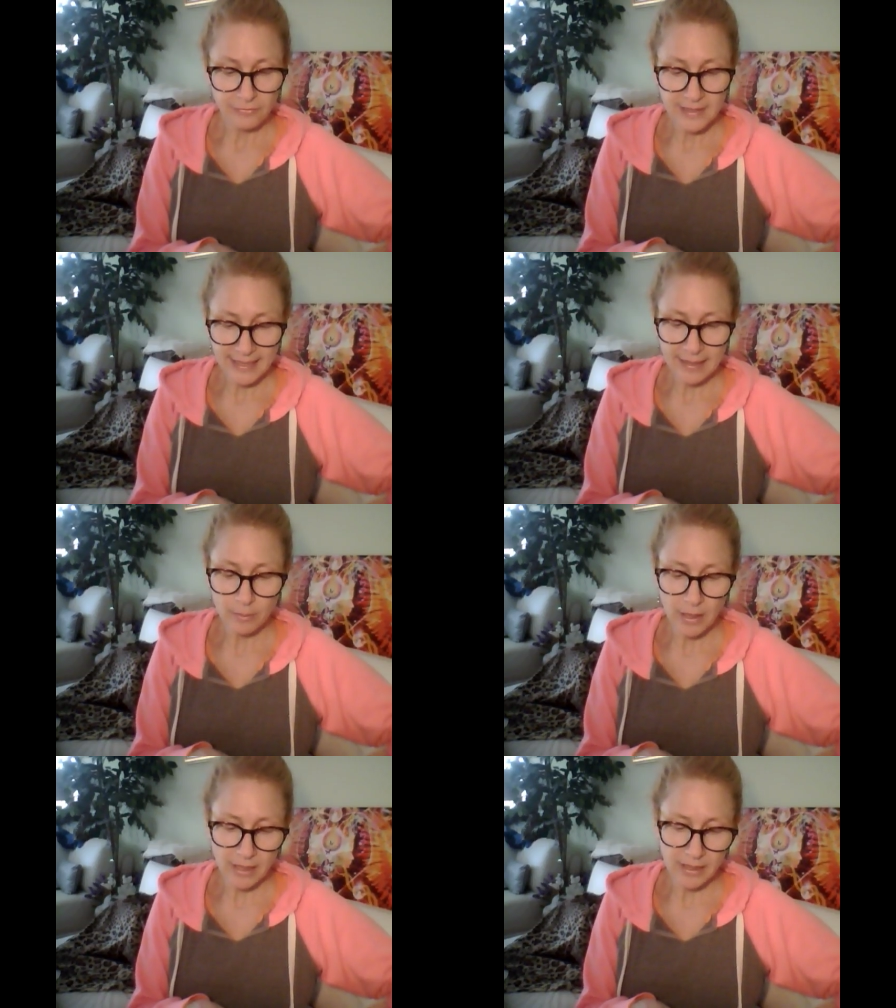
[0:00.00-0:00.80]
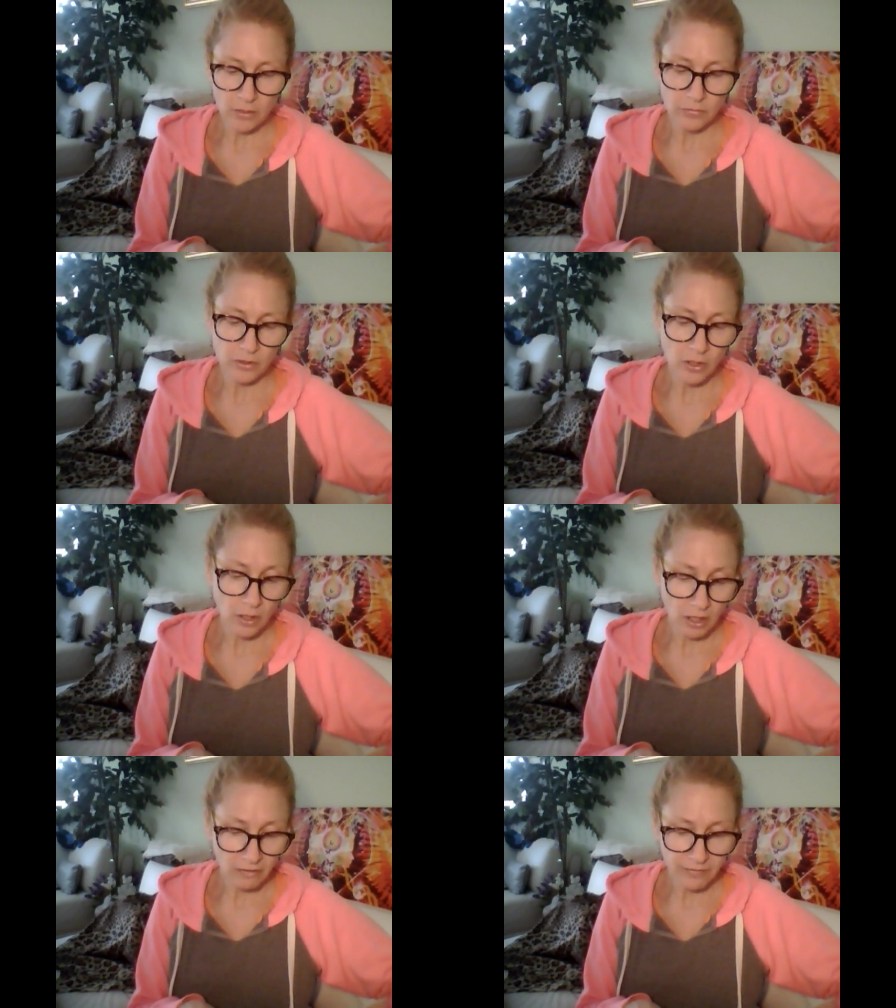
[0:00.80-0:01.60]
flinging body over a
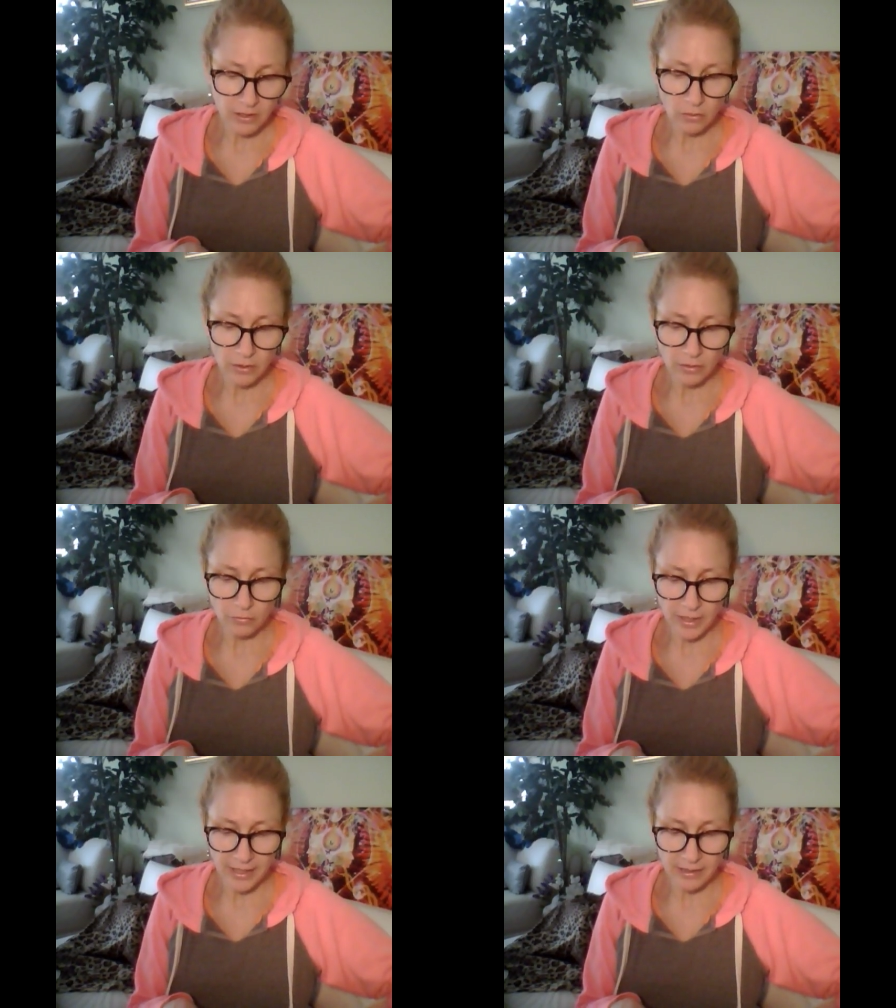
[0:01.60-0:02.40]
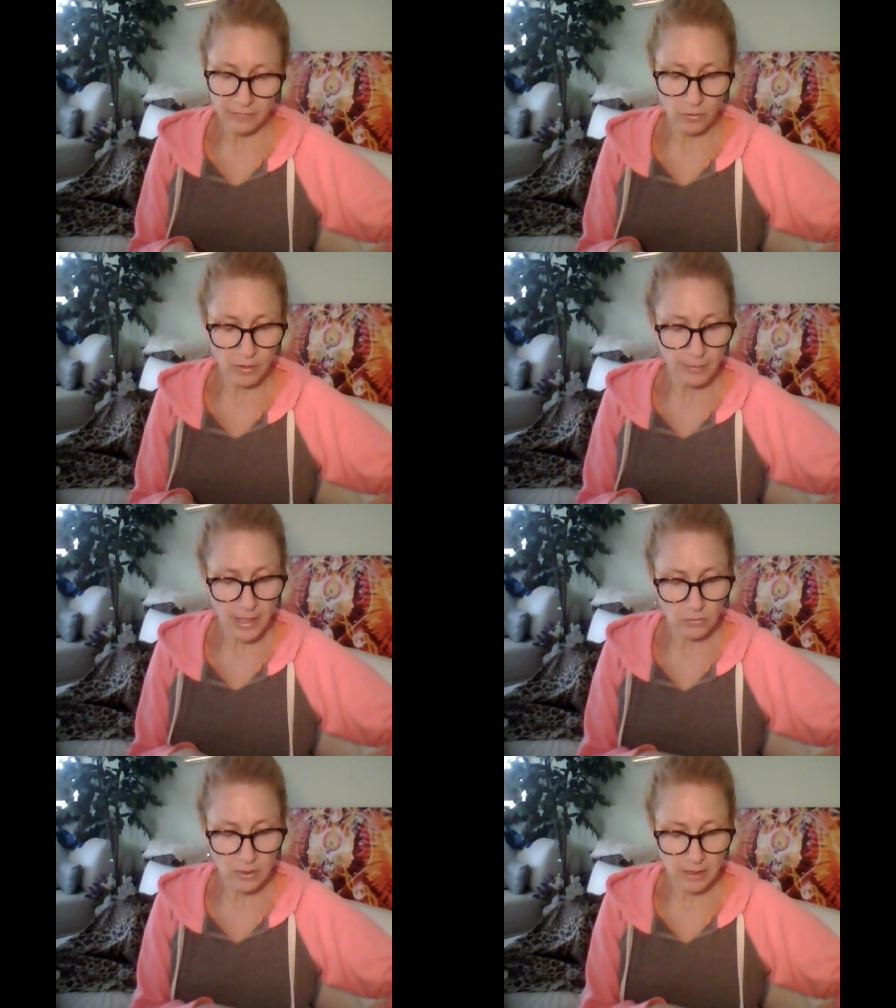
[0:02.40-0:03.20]
coffin or a grave or a
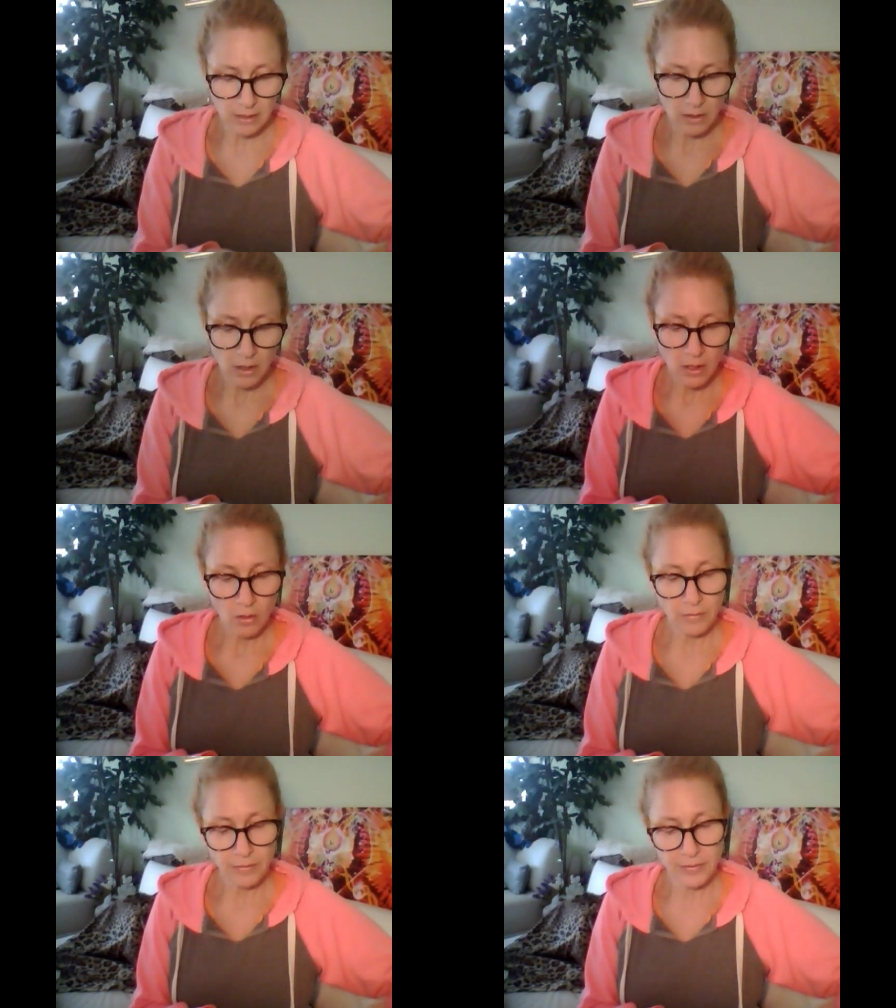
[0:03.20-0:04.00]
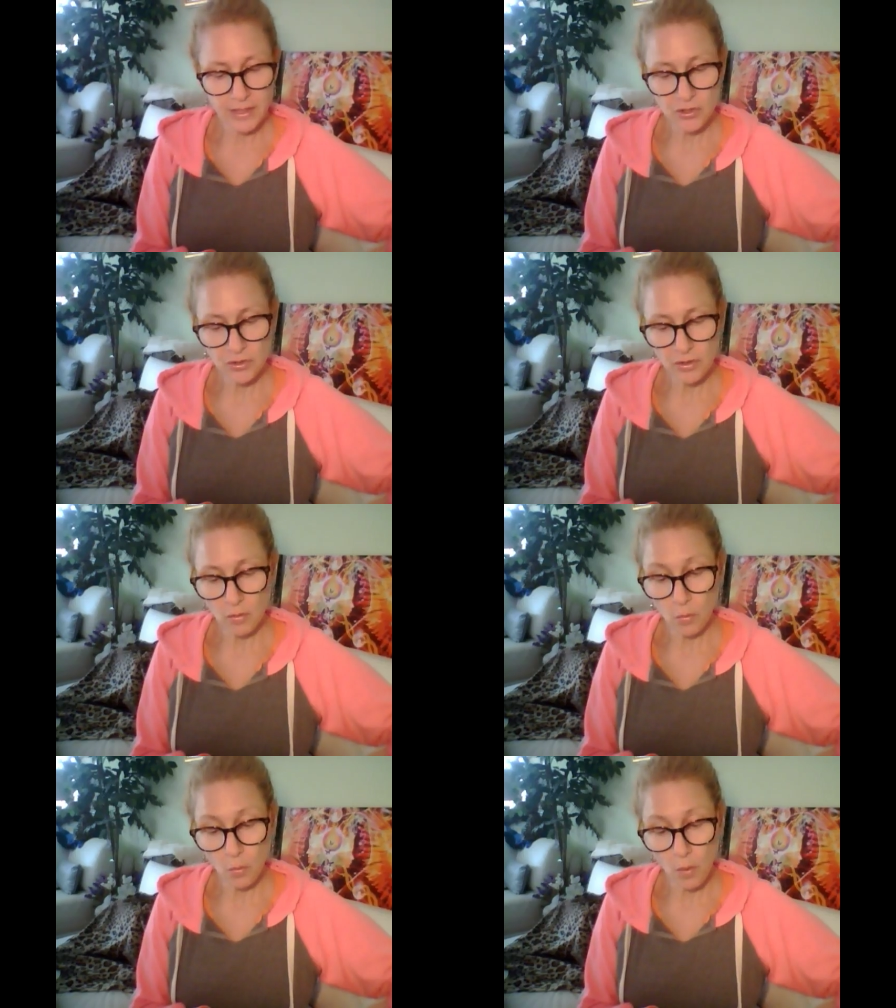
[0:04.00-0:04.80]
mountain, or things you
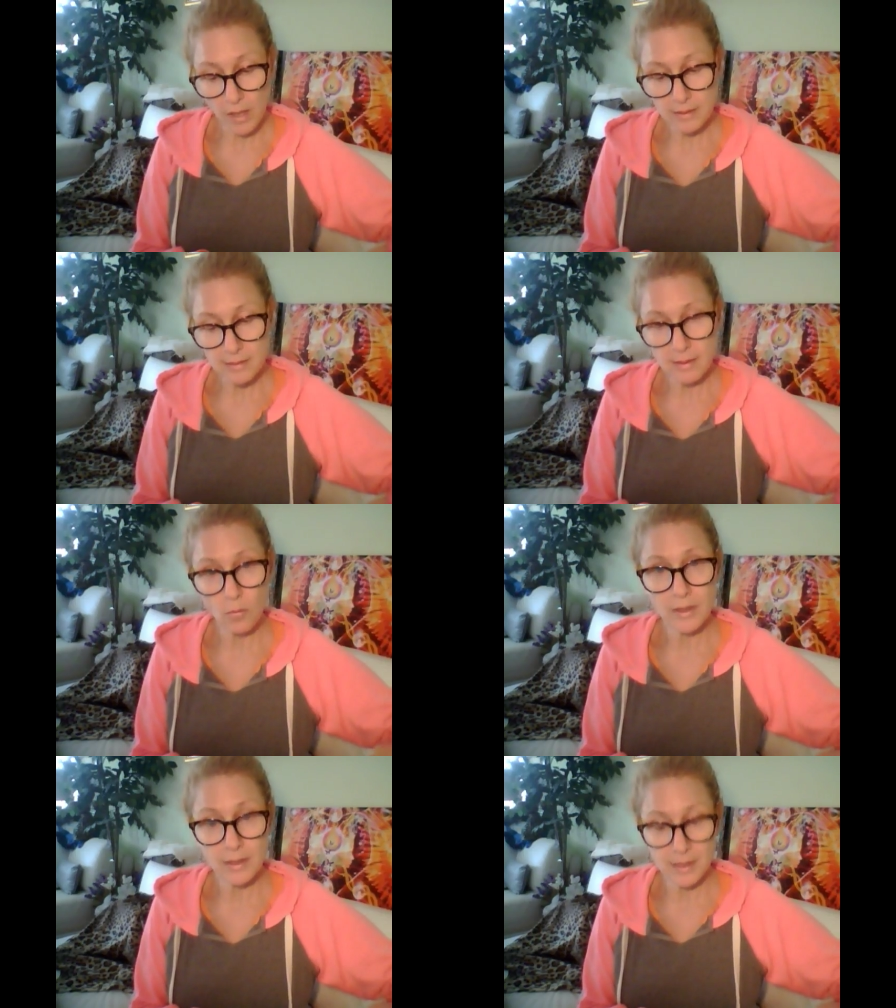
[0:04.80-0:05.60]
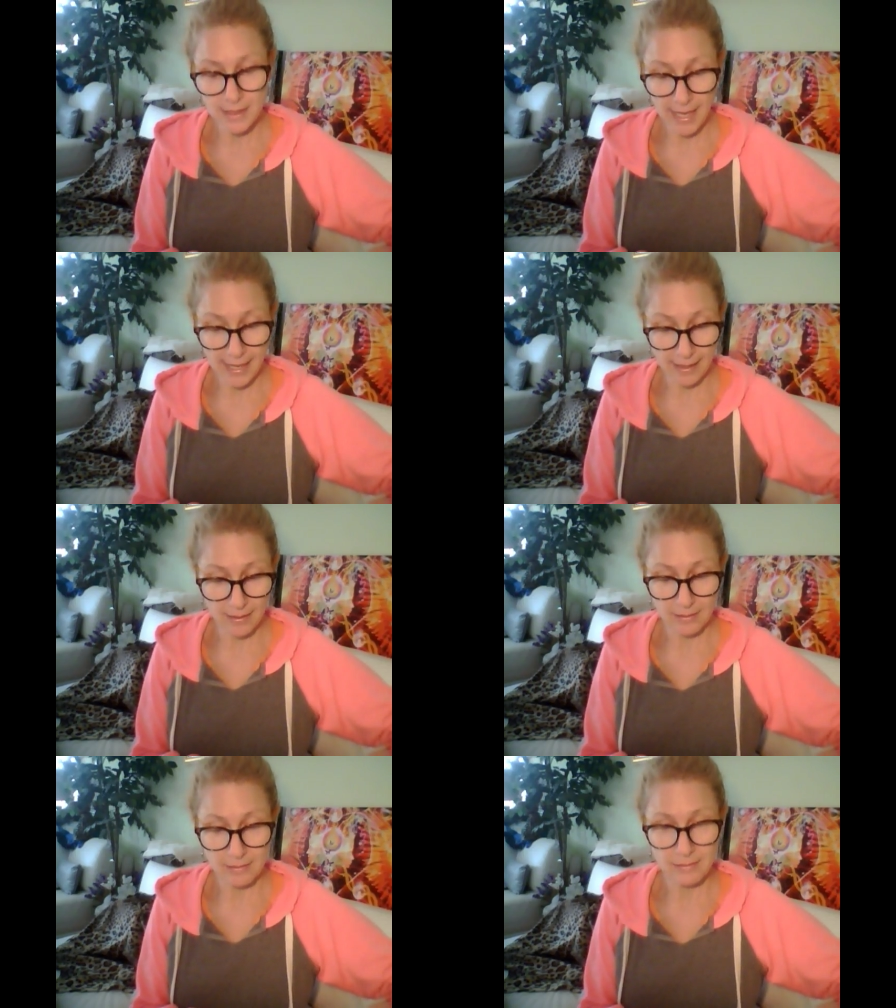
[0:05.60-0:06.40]
don't want someone to take
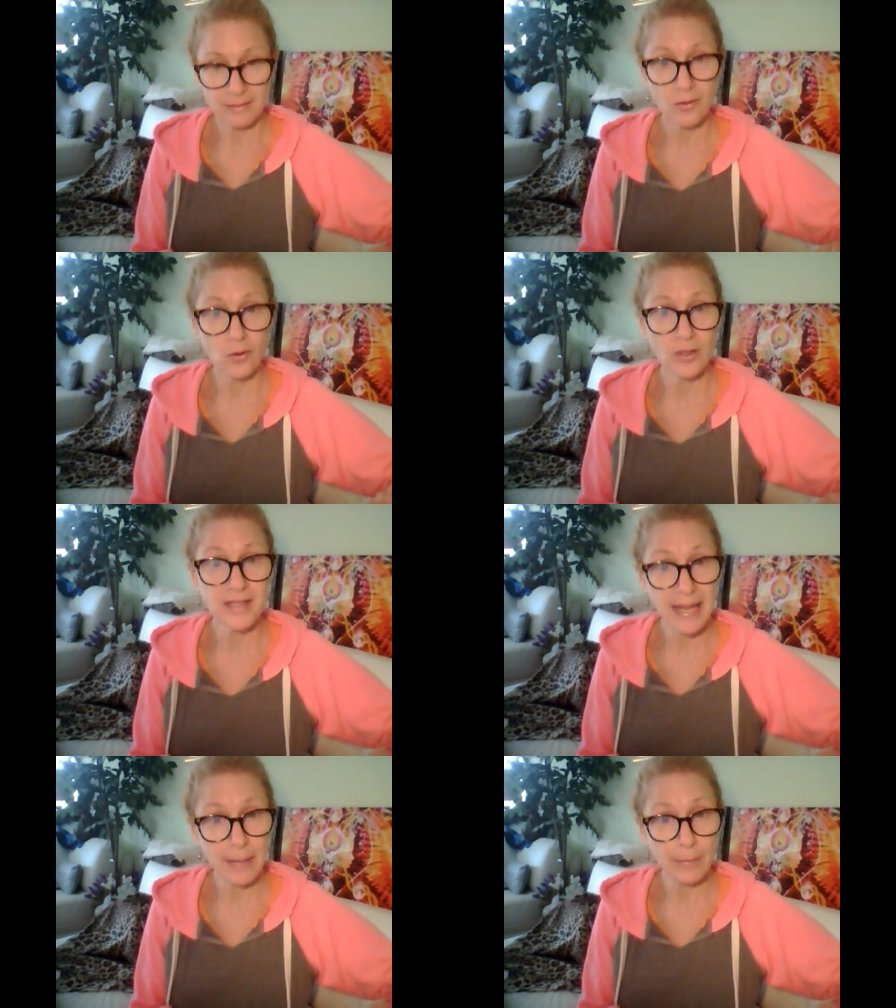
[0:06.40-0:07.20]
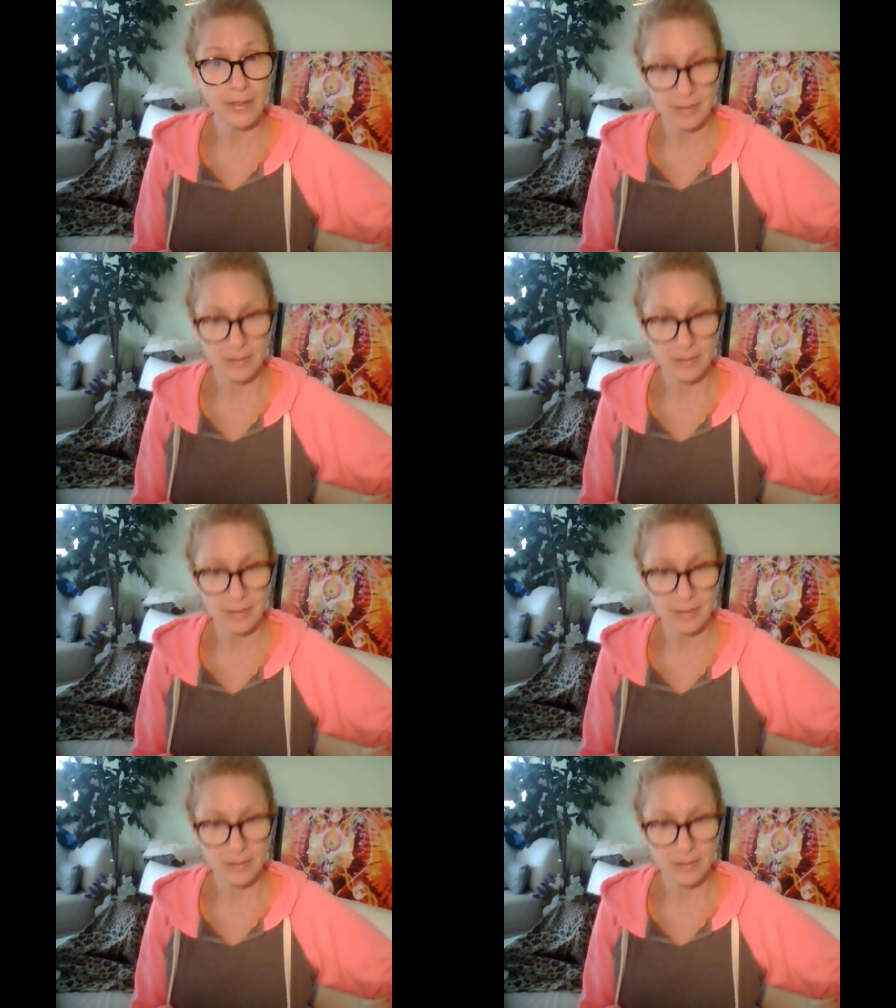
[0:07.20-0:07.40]
or tape,